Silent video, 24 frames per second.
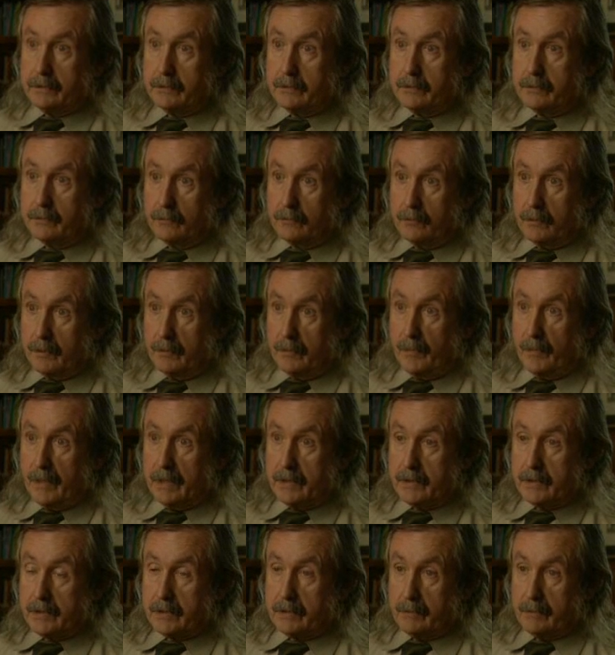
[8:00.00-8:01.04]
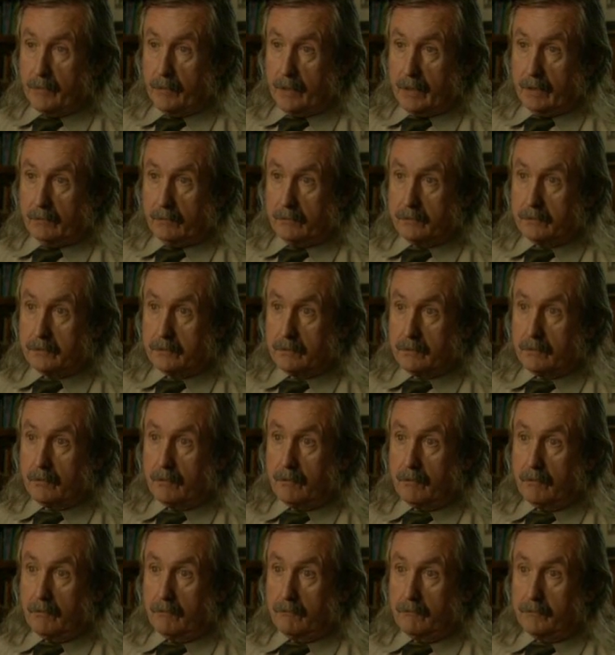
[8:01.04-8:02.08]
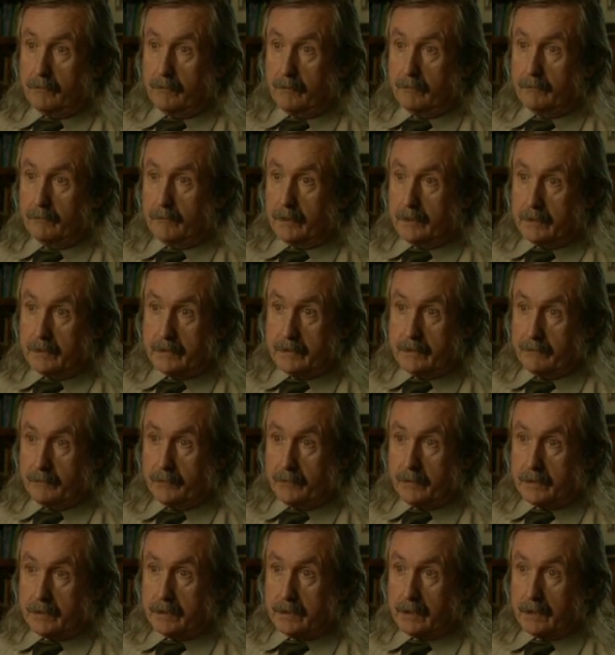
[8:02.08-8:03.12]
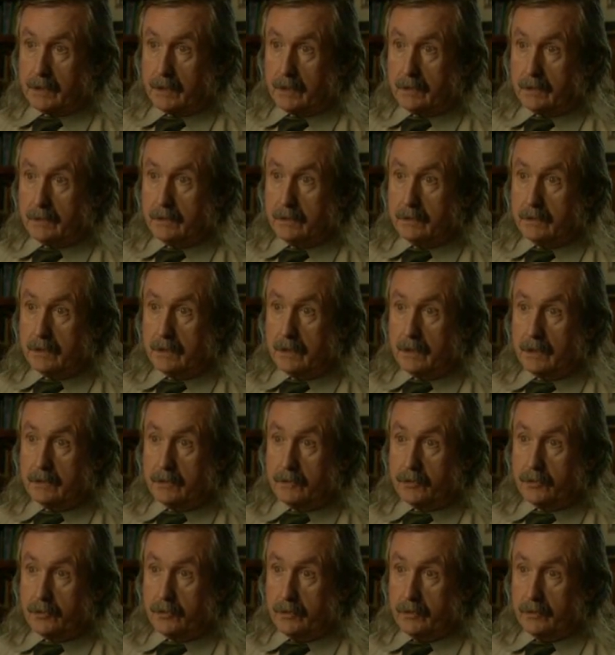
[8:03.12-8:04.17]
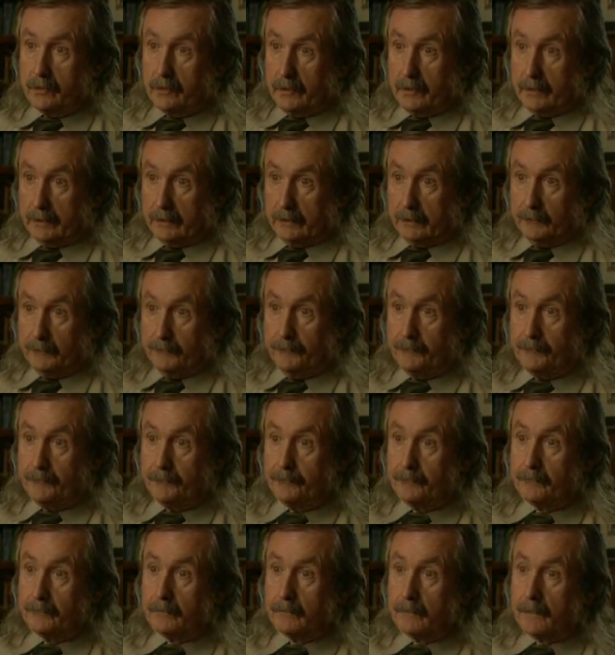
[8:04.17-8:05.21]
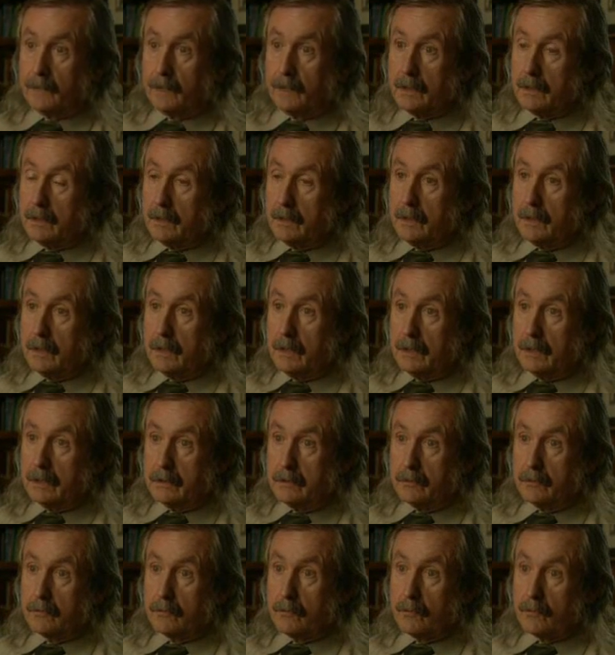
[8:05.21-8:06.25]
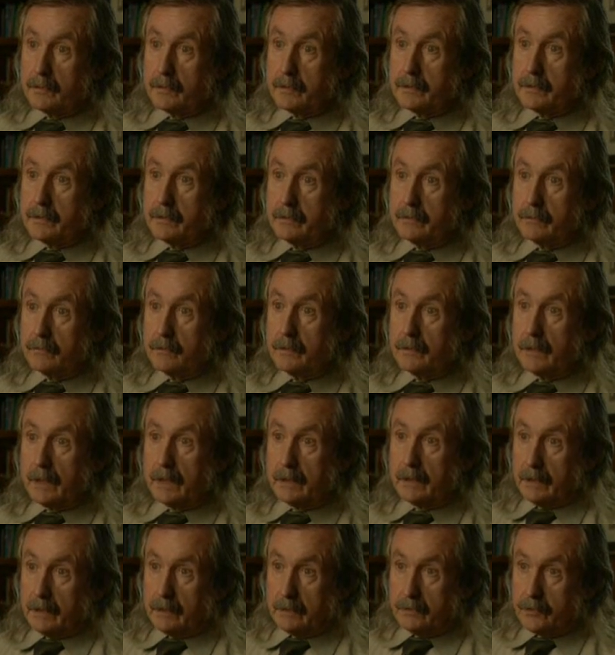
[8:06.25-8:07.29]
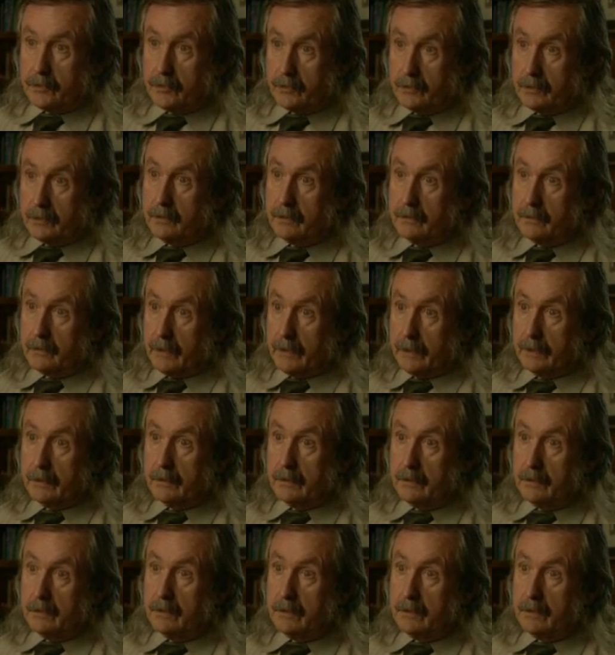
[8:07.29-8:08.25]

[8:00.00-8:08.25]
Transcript: to do an immense amount of very sophisticated engineering. And in order to do that engineering,